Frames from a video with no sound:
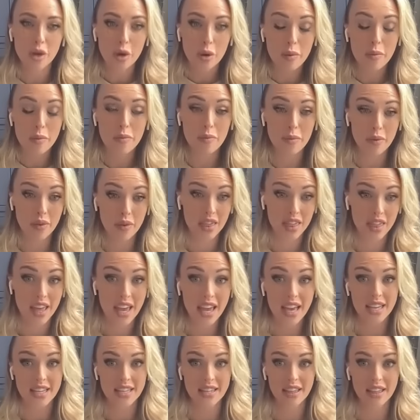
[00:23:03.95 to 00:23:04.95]
So
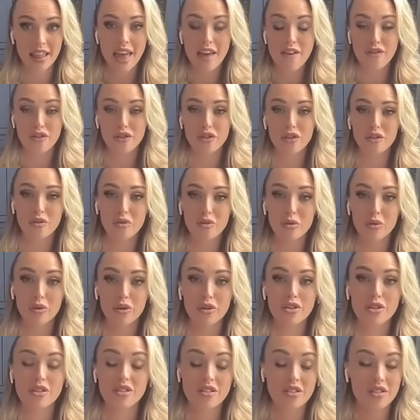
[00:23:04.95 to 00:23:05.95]
this level
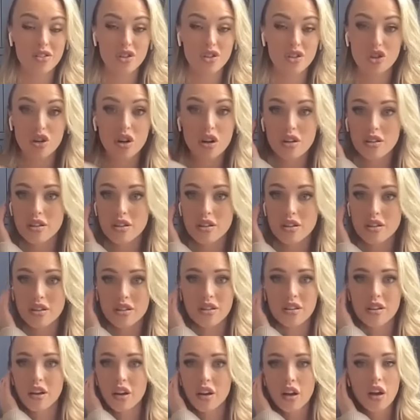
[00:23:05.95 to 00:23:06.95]
was just
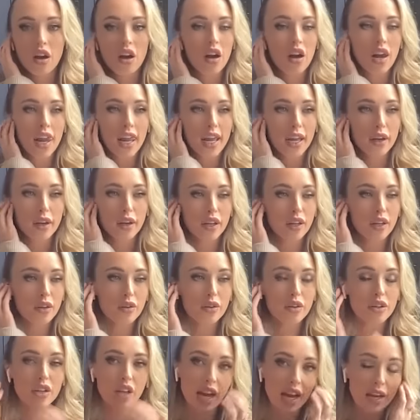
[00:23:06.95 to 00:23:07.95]
it,
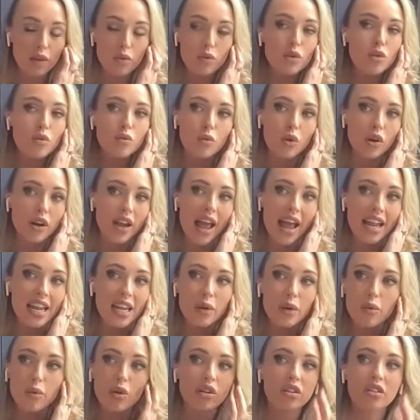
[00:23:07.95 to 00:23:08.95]
it, I wouldn't want
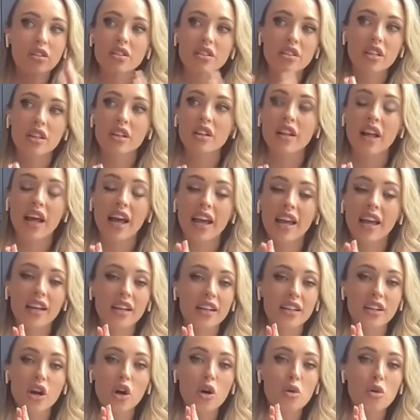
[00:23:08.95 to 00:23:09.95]
anyone to
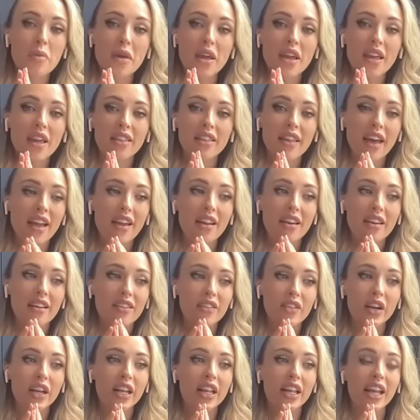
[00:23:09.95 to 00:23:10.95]
like know me
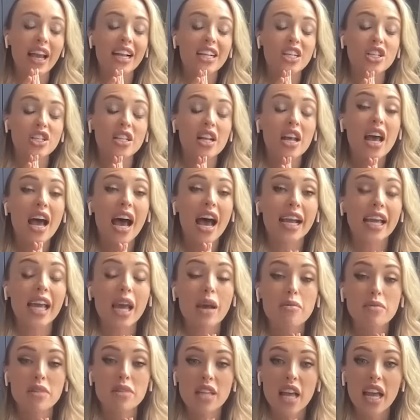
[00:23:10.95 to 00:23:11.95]
then really I just I
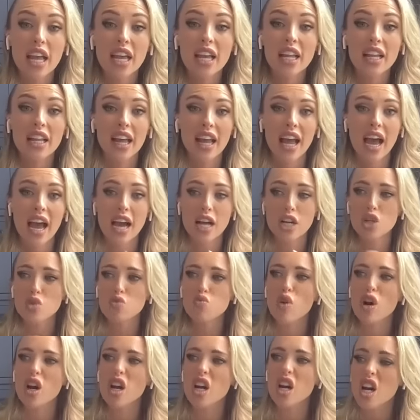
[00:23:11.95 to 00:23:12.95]
kept saying like I
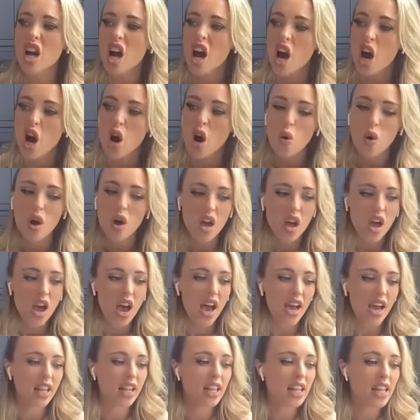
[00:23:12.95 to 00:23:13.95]
just want to go
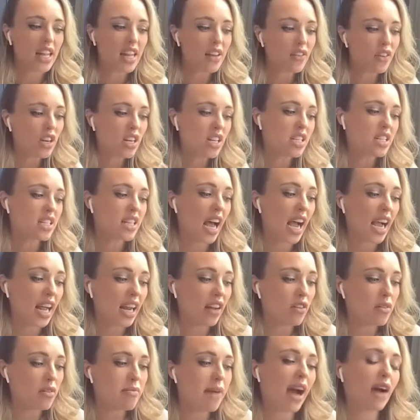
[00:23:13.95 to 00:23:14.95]
and live on the
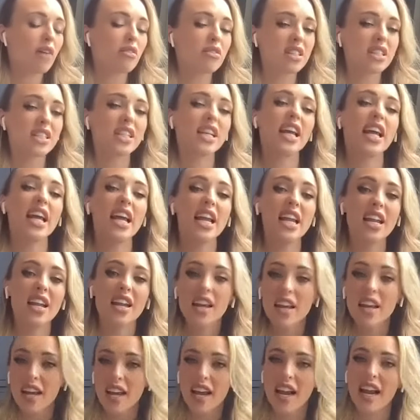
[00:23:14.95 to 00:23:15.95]
side of a
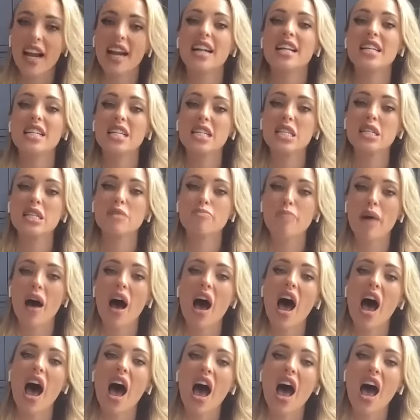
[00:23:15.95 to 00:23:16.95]
mountain in a
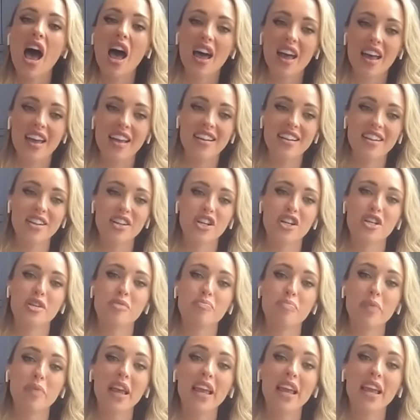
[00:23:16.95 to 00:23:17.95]
spa and
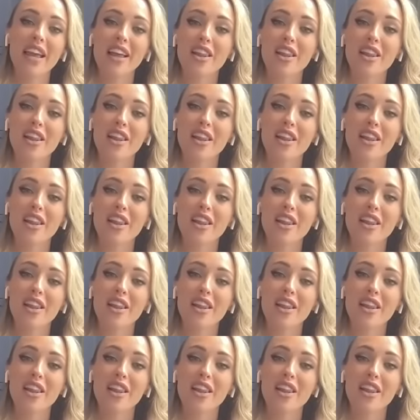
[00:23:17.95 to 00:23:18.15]
just be